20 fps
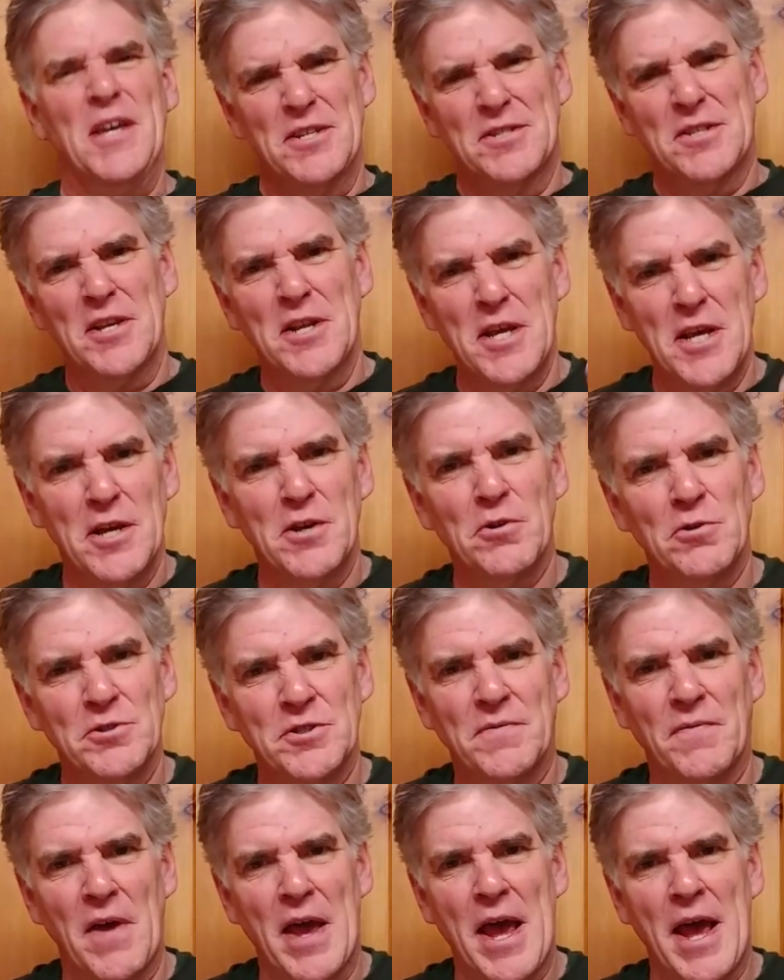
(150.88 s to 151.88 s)
He's an
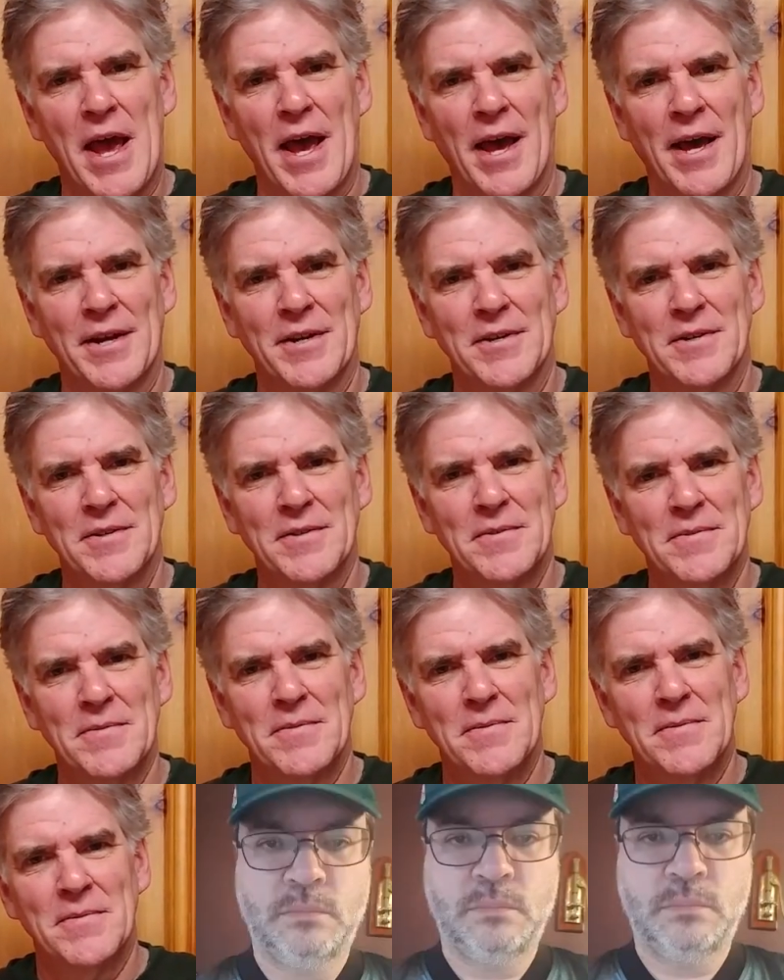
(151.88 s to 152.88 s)
Eagles fan.
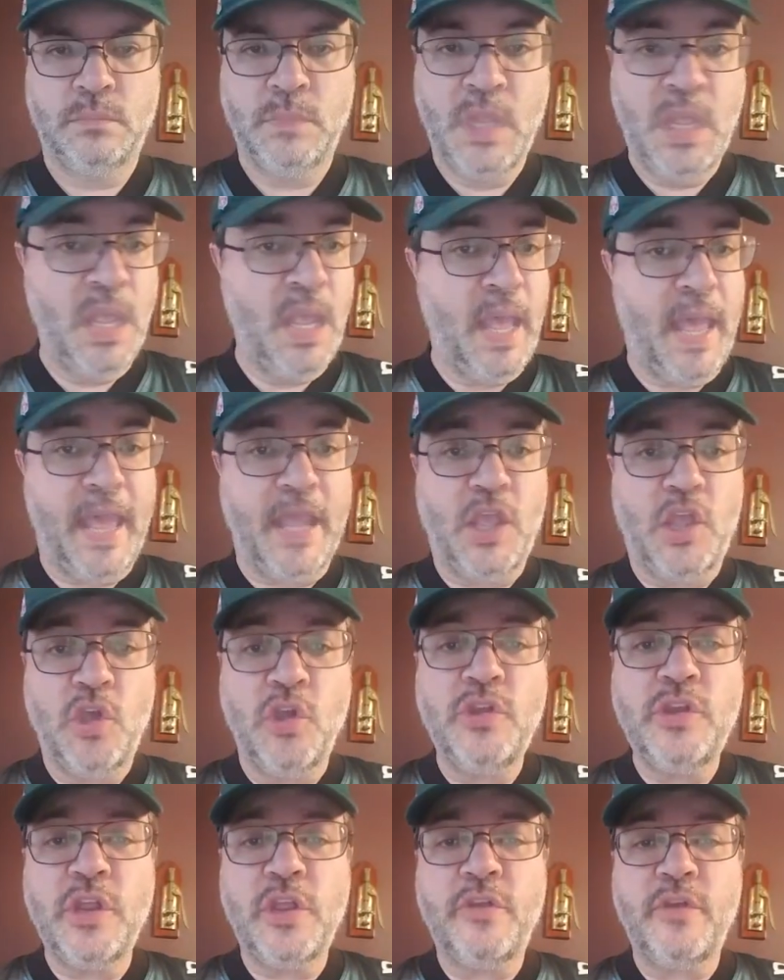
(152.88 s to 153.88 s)
I
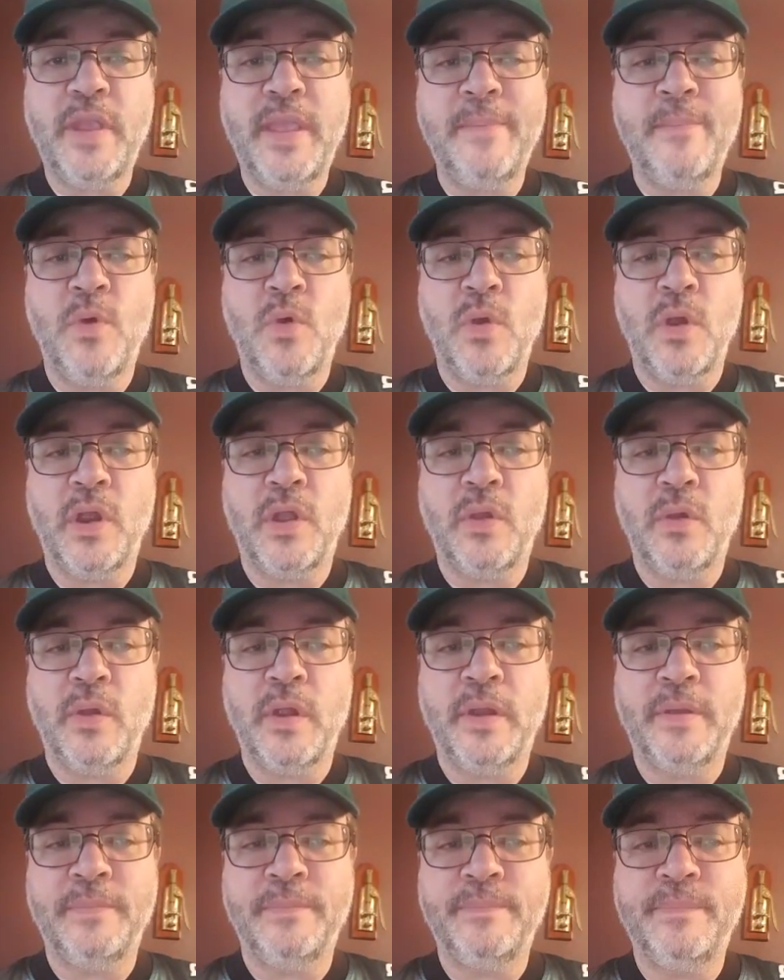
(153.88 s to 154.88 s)
couldn't agree more,
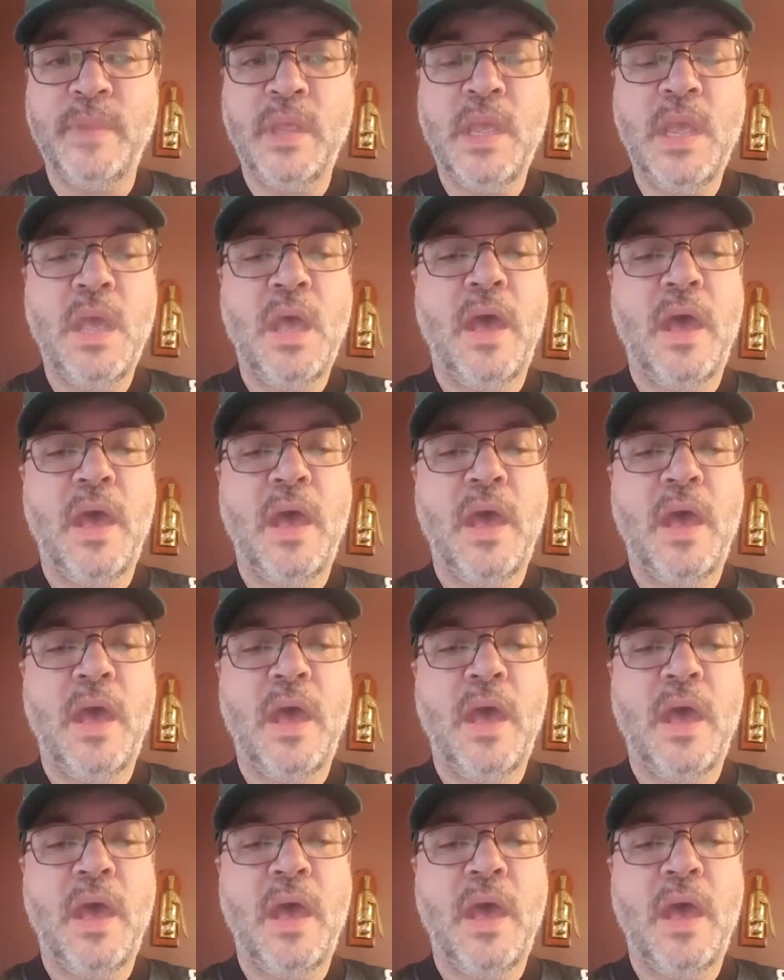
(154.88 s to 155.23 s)
Gordon.